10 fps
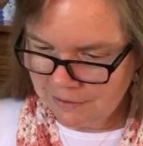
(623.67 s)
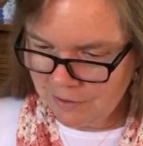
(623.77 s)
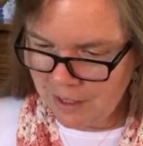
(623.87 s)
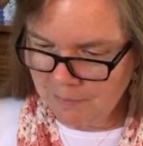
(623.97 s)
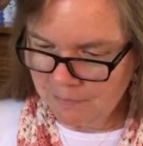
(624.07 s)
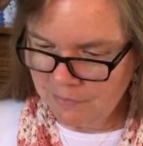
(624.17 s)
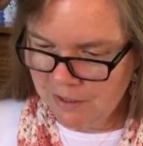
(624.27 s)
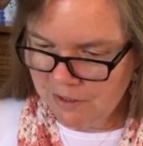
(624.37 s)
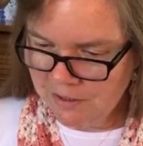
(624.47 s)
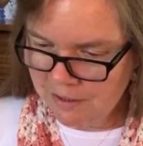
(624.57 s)
Okay,
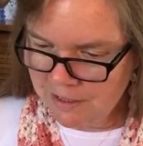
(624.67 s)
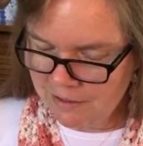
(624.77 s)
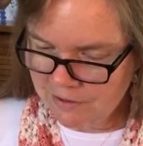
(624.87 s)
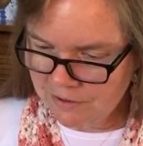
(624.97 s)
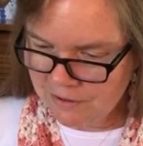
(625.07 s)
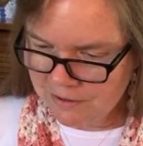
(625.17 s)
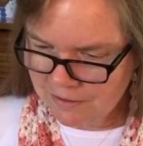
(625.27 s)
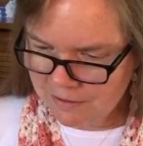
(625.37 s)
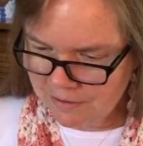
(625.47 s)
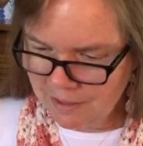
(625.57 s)
she said yes. Yes,
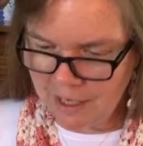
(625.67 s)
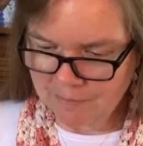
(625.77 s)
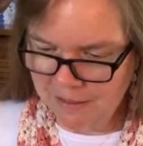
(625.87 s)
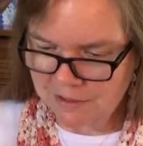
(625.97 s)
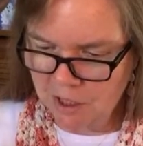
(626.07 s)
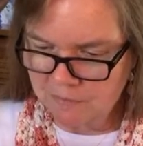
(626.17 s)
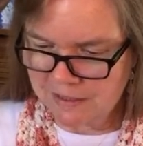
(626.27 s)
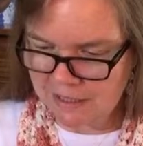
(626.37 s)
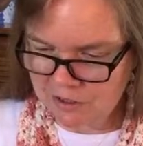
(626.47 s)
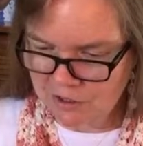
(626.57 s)
it is. Okay, that's a
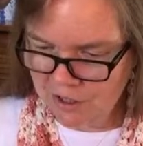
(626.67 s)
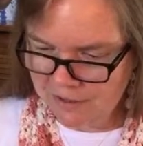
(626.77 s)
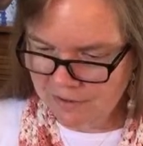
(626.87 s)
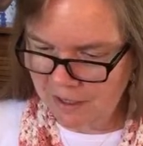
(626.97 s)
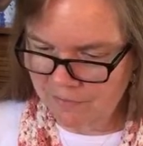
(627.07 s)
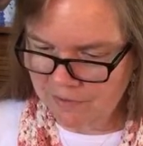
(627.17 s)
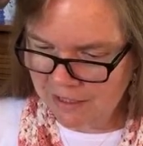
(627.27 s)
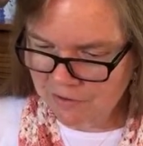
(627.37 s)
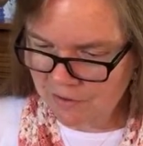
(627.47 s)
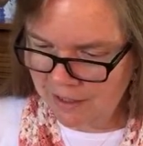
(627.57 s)
conversation you guys are having.
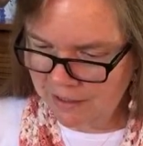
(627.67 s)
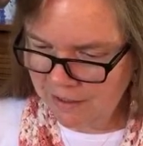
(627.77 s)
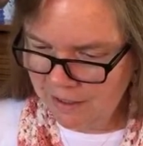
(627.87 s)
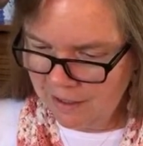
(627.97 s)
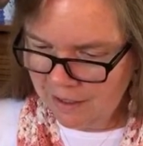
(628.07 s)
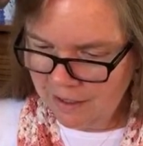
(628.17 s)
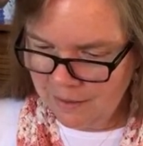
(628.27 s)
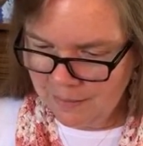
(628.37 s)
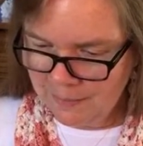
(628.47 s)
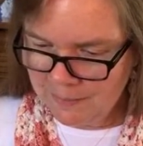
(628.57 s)
That's great.
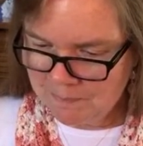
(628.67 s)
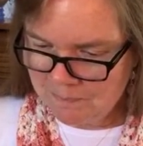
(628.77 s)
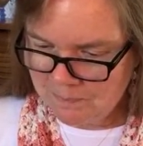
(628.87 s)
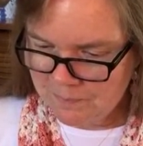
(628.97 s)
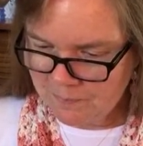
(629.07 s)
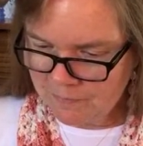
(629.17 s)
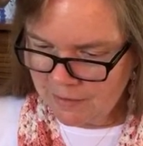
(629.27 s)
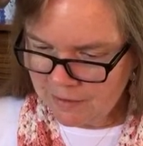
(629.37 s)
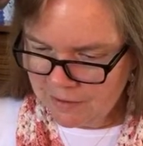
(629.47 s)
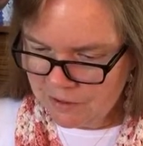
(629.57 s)
So
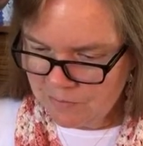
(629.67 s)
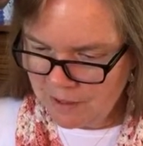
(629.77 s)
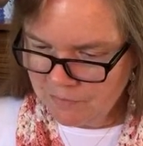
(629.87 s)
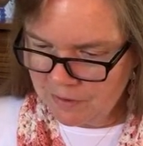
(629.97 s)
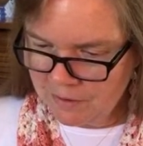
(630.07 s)
we have,